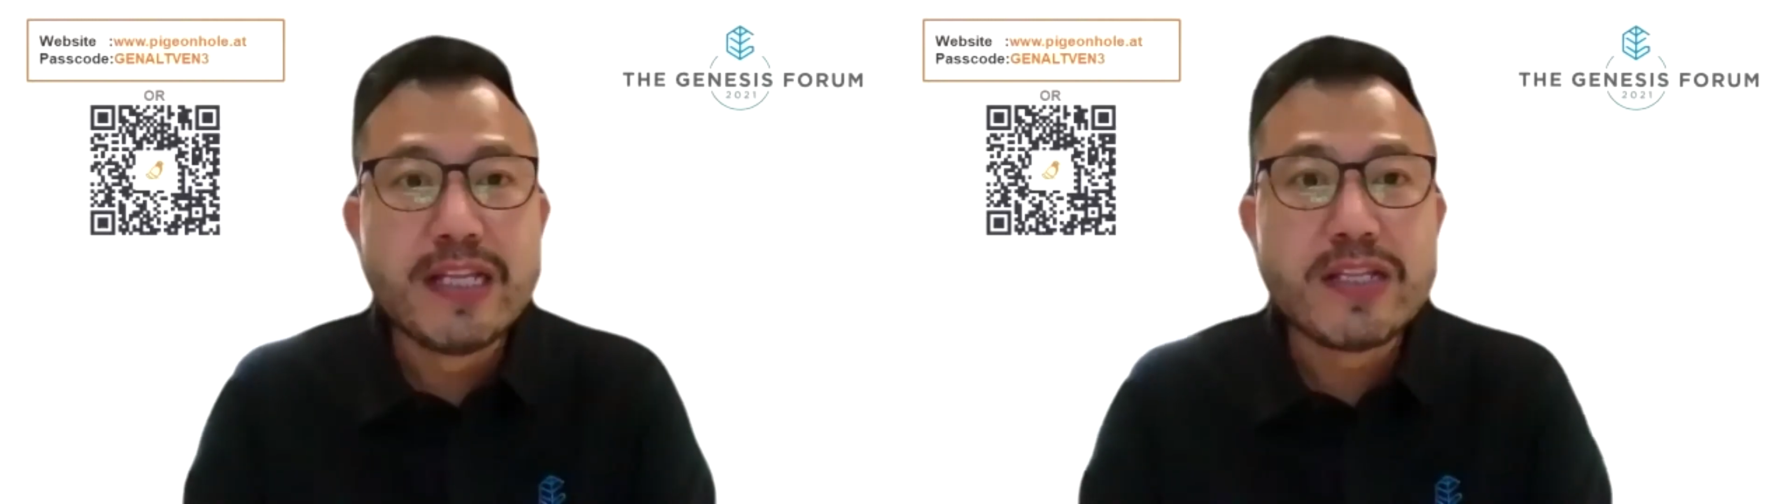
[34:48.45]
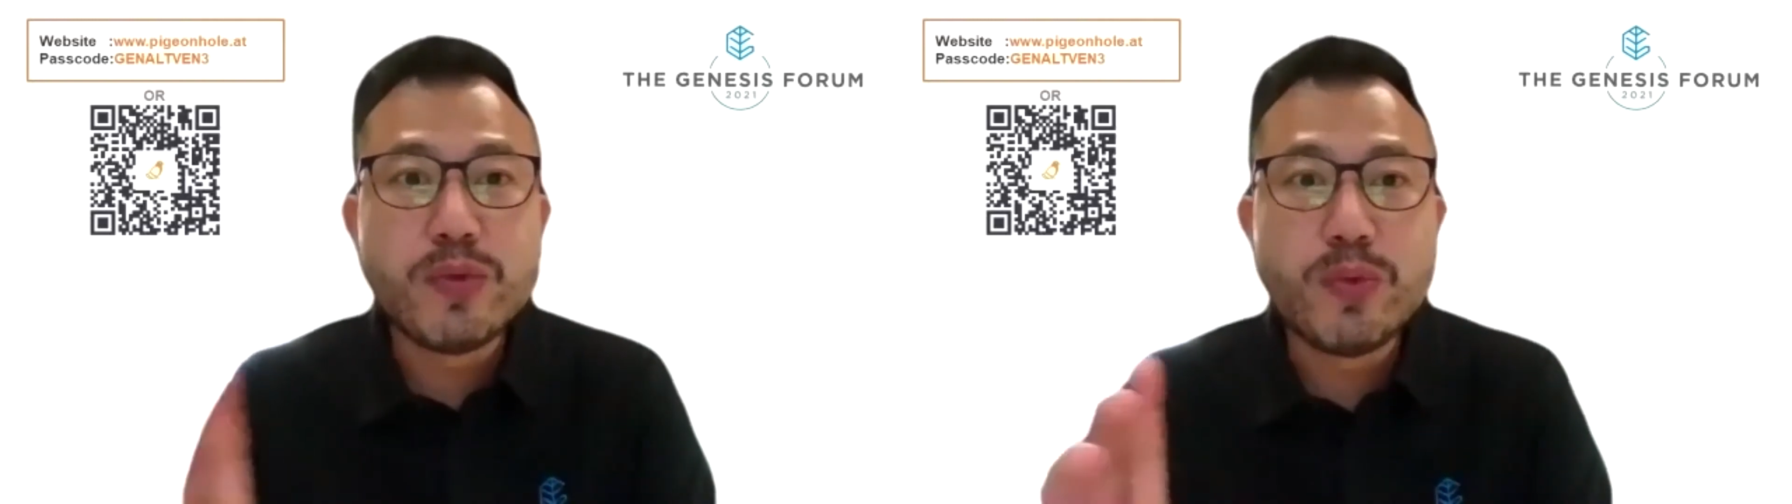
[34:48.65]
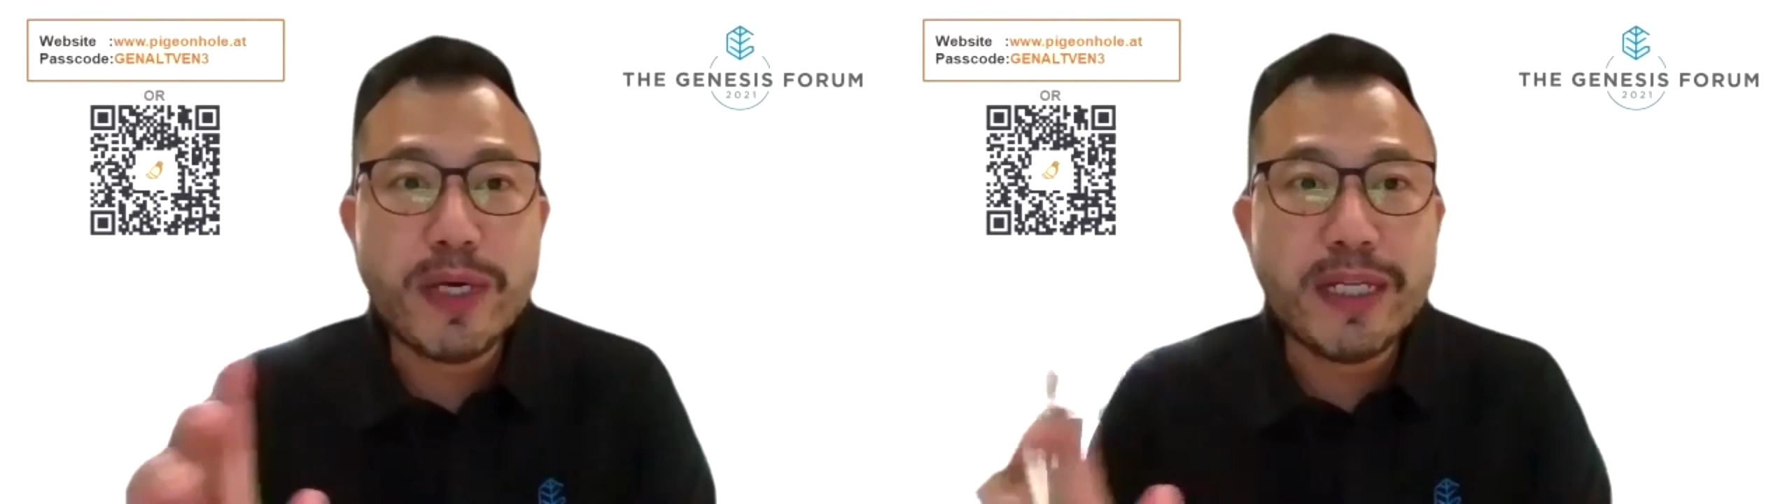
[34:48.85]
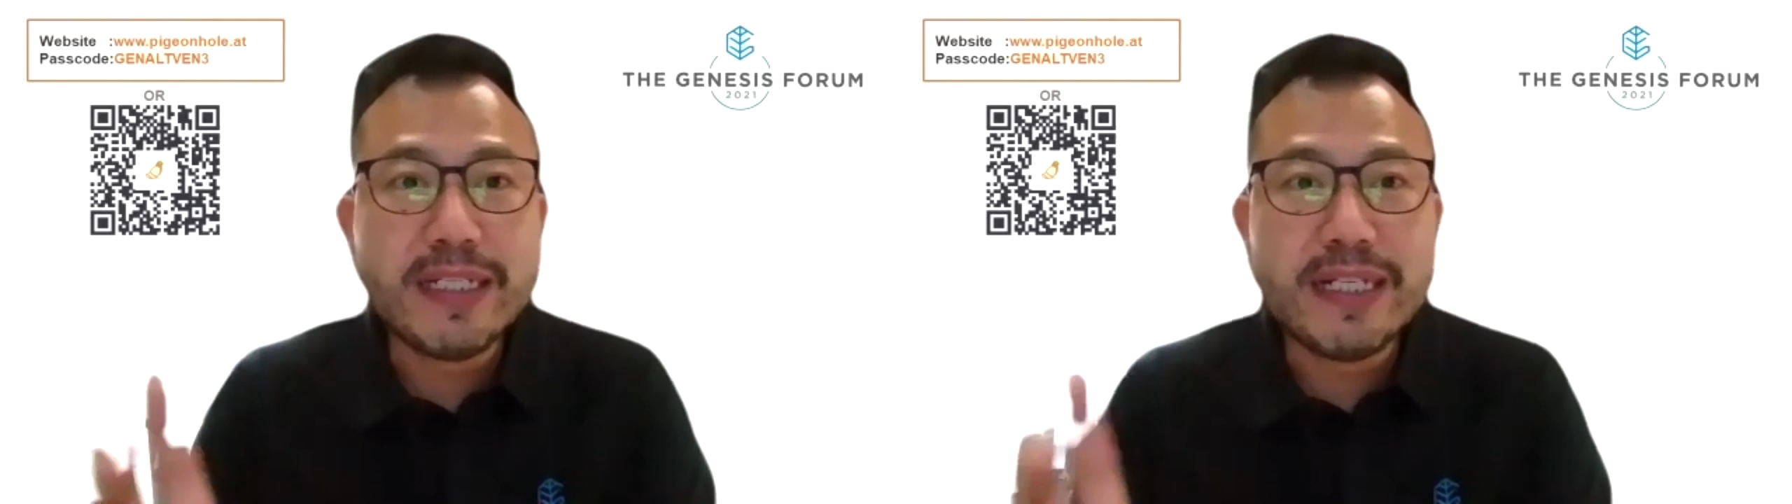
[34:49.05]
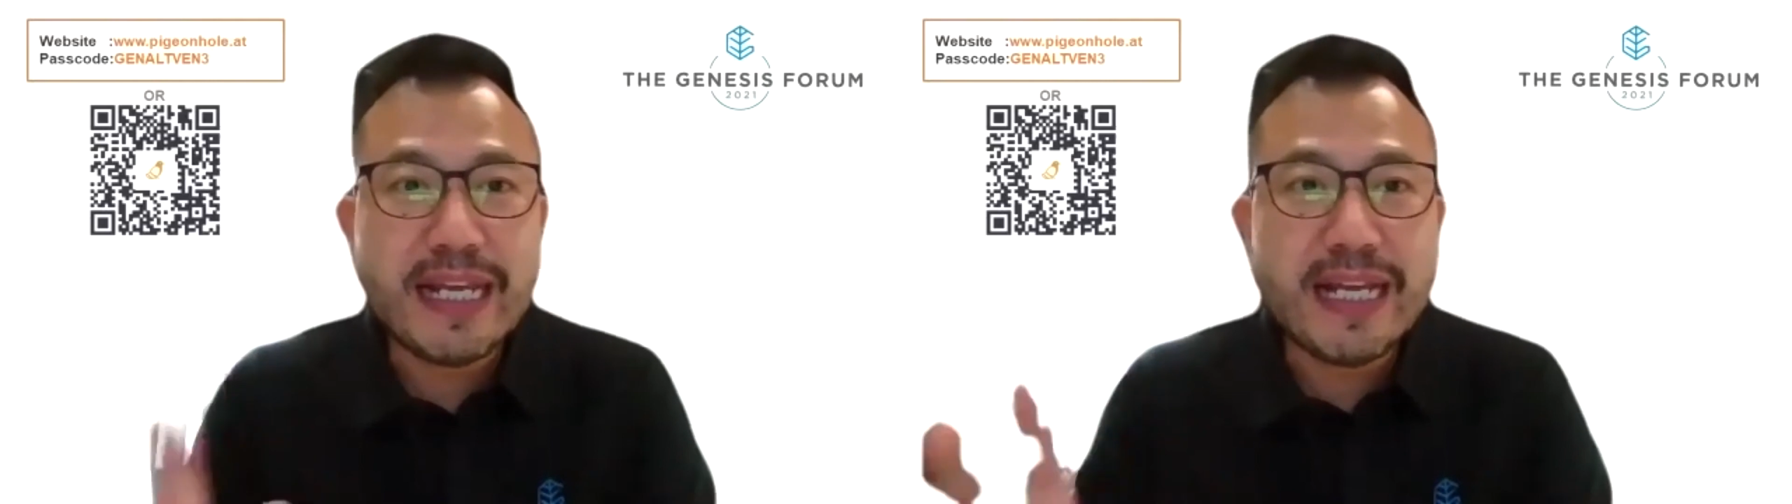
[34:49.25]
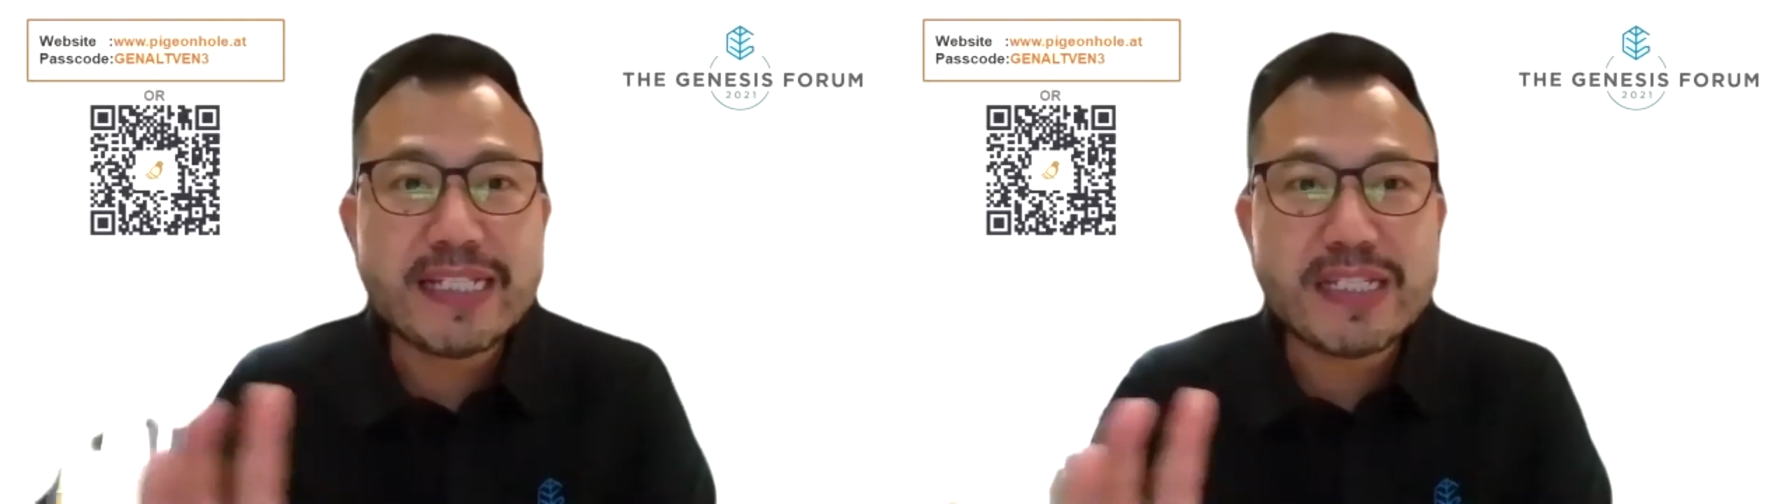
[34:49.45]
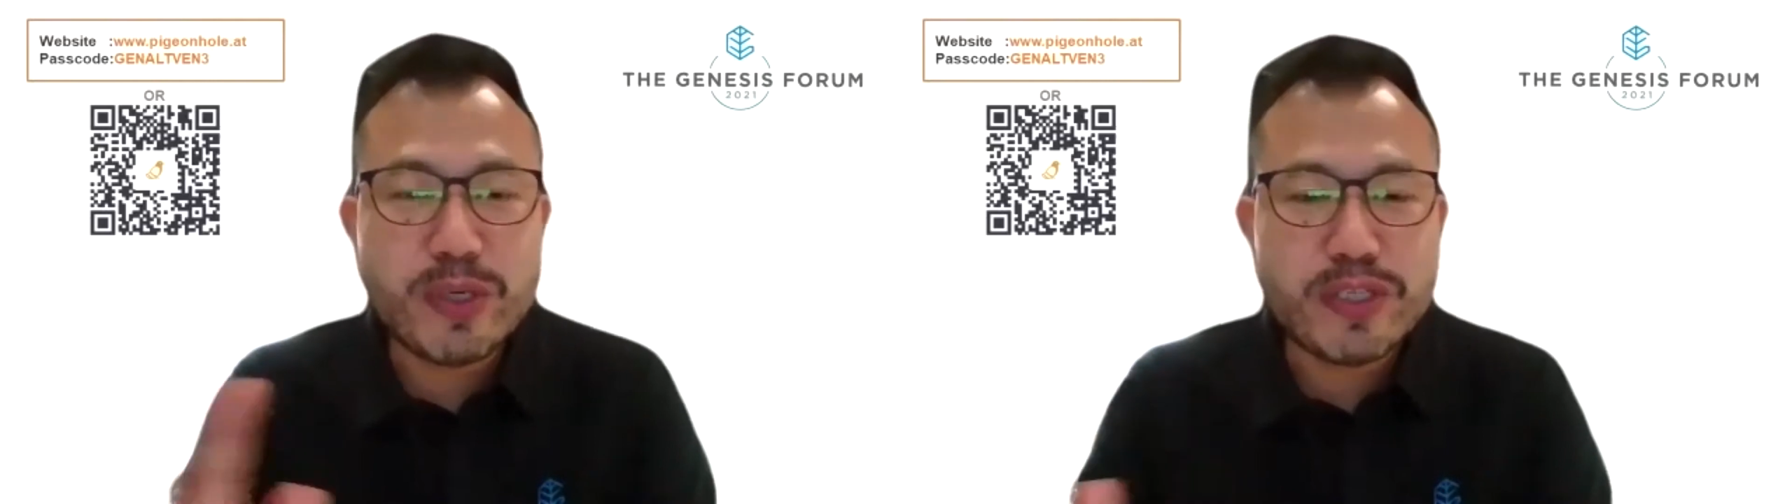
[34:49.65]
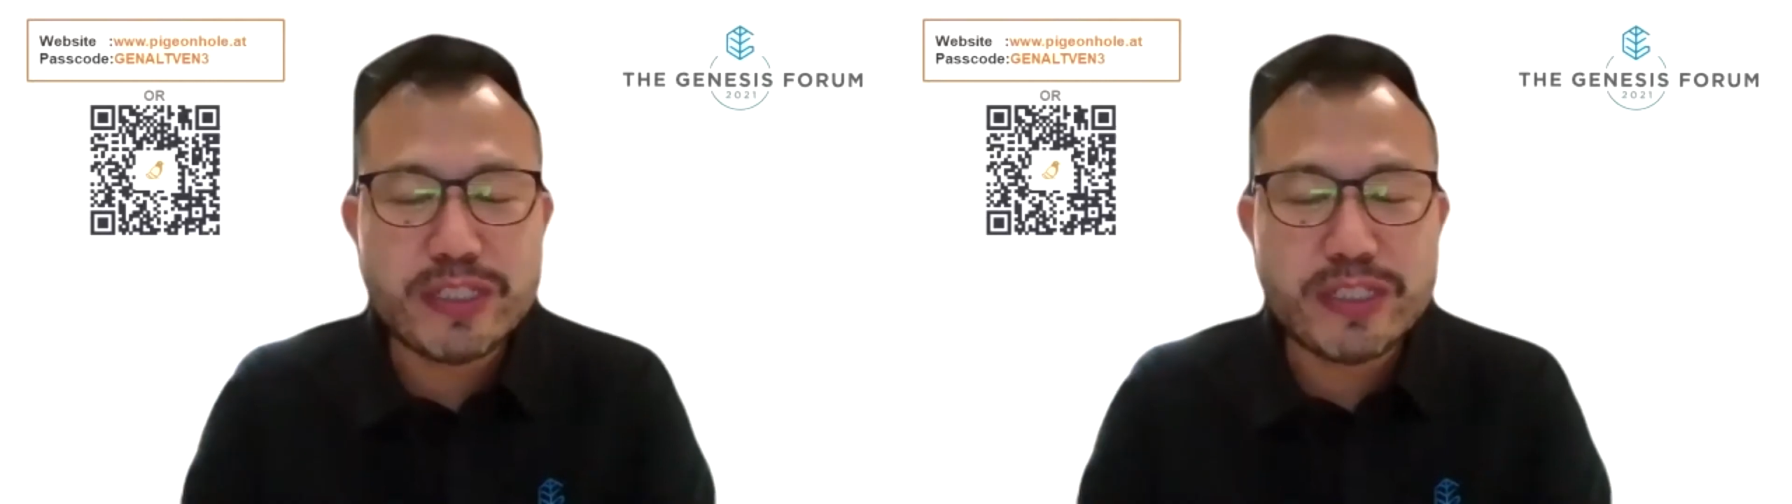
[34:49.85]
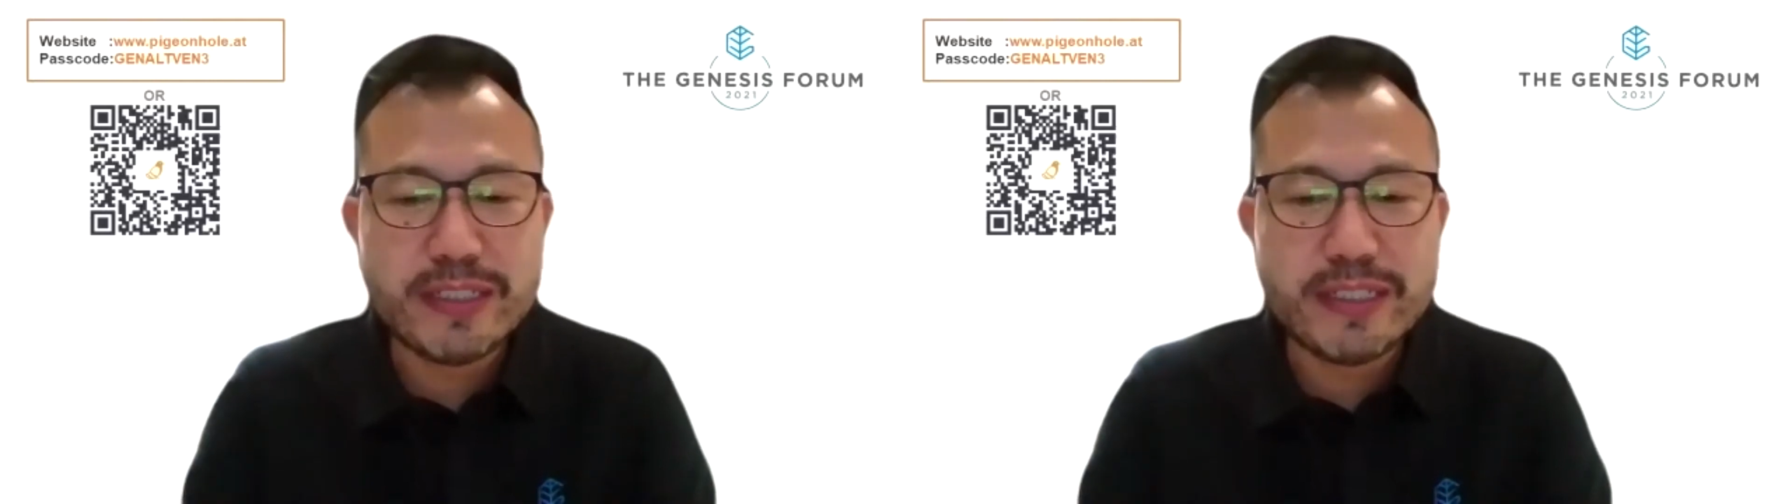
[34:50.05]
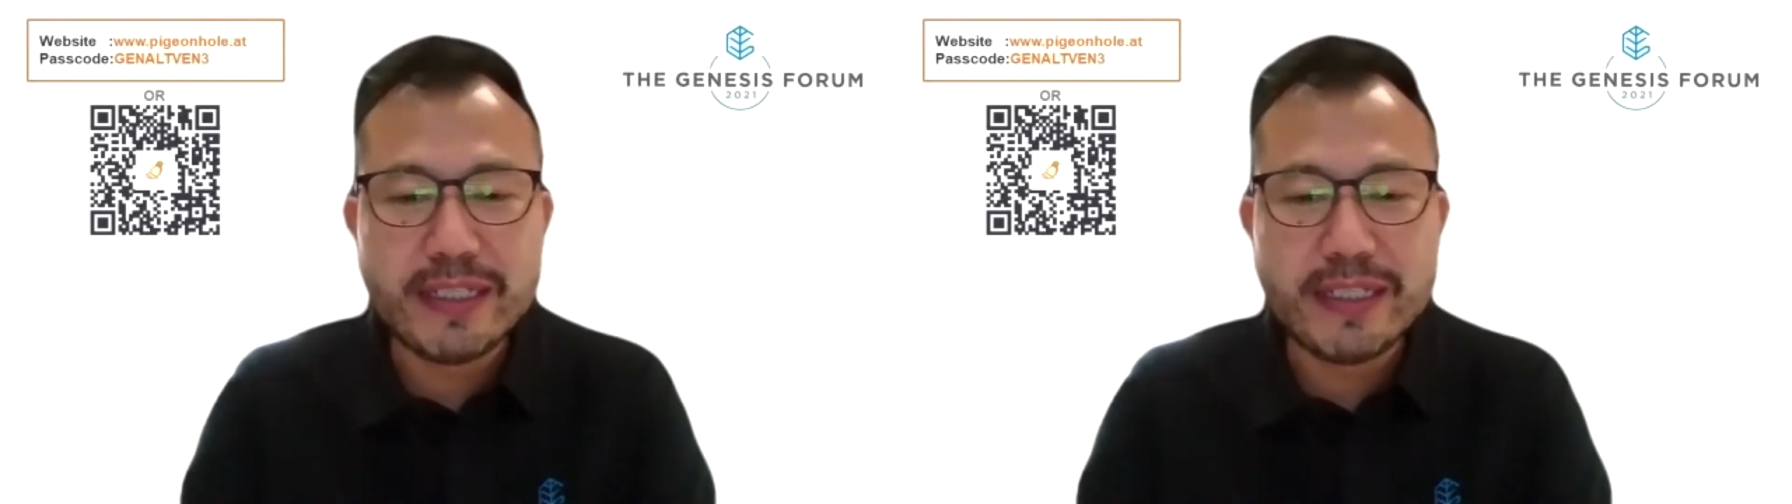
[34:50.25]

So one last question,